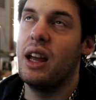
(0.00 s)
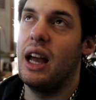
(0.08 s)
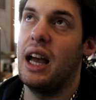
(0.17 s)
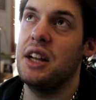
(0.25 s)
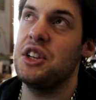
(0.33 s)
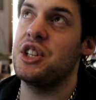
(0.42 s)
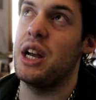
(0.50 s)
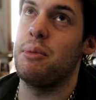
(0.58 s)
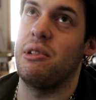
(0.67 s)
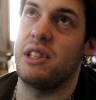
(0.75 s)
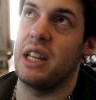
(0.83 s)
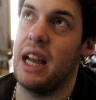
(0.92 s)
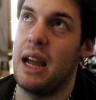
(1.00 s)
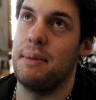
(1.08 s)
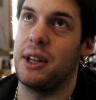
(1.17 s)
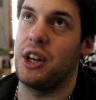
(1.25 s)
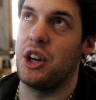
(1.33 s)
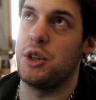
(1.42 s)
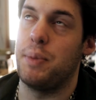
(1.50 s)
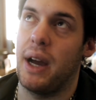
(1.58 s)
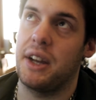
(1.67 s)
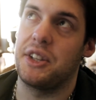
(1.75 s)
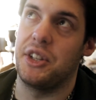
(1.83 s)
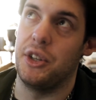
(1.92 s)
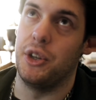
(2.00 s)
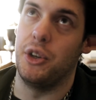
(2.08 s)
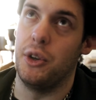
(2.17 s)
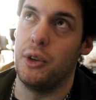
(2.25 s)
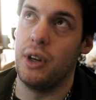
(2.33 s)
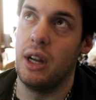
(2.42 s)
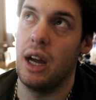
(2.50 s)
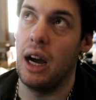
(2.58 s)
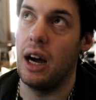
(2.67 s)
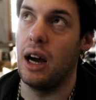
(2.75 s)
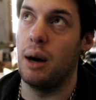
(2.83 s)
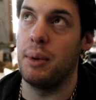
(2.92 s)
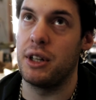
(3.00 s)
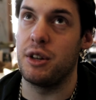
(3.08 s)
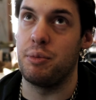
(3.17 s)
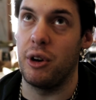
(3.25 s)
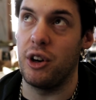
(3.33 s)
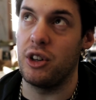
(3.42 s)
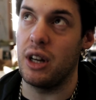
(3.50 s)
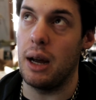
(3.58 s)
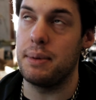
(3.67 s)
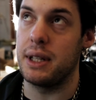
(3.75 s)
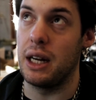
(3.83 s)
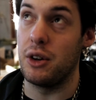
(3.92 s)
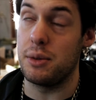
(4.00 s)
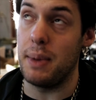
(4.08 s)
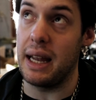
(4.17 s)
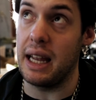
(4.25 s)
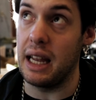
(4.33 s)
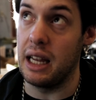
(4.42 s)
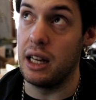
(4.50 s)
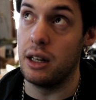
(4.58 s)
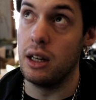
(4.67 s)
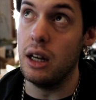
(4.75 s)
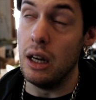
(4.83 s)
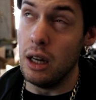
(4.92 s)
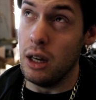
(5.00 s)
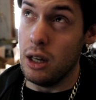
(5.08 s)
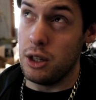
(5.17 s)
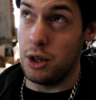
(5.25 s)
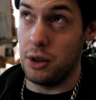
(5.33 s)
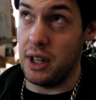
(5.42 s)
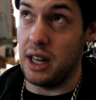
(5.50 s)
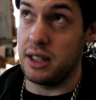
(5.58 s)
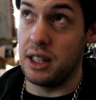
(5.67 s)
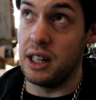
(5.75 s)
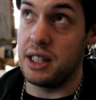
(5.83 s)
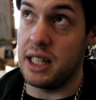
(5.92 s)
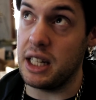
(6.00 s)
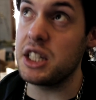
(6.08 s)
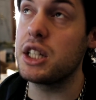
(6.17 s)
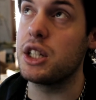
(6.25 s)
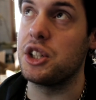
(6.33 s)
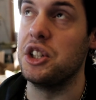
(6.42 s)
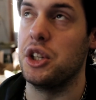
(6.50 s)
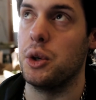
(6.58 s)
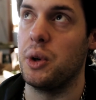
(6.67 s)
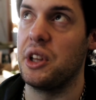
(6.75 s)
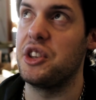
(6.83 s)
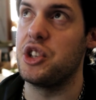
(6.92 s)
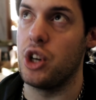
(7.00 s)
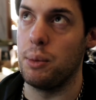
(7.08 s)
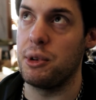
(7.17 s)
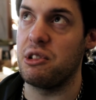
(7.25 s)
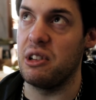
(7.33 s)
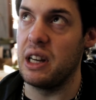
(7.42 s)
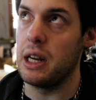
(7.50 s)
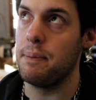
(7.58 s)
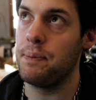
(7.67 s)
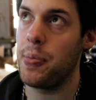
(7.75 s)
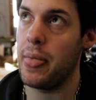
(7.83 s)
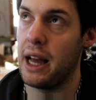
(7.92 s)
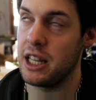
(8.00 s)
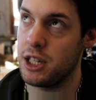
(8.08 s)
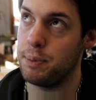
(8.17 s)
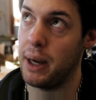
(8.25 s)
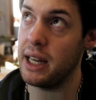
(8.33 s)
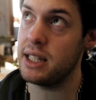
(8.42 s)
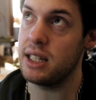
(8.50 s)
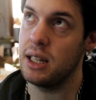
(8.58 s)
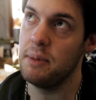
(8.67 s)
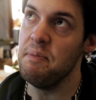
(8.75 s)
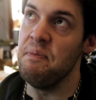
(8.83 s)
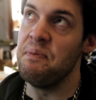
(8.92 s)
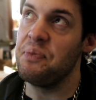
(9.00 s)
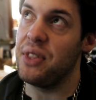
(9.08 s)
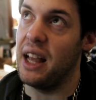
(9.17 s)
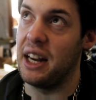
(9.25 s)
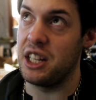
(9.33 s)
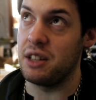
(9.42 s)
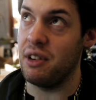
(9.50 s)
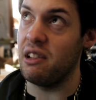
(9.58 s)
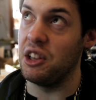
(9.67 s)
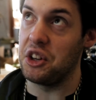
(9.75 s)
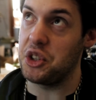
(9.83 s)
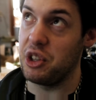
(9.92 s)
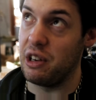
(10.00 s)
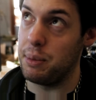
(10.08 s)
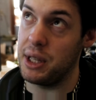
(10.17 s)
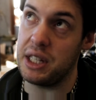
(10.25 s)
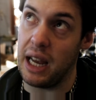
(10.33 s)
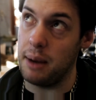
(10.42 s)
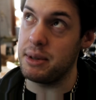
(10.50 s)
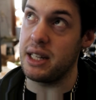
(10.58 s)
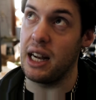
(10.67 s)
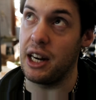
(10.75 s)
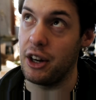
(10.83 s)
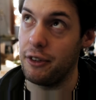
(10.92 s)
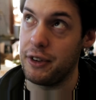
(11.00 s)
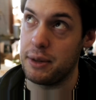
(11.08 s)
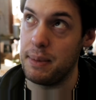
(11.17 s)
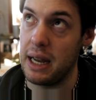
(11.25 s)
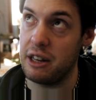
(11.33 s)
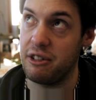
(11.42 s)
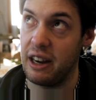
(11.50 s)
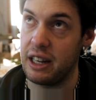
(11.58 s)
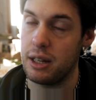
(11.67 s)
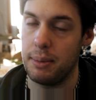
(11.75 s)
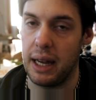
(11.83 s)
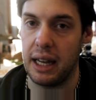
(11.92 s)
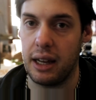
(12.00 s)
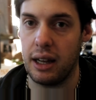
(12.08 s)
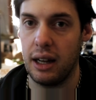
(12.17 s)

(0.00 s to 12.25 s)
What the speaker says: AntiChamber is a game that goes back to a bunch of prototypes that I was making in 2006 to do with geometry and space, and it's a very long story, but this game started off as me trying to make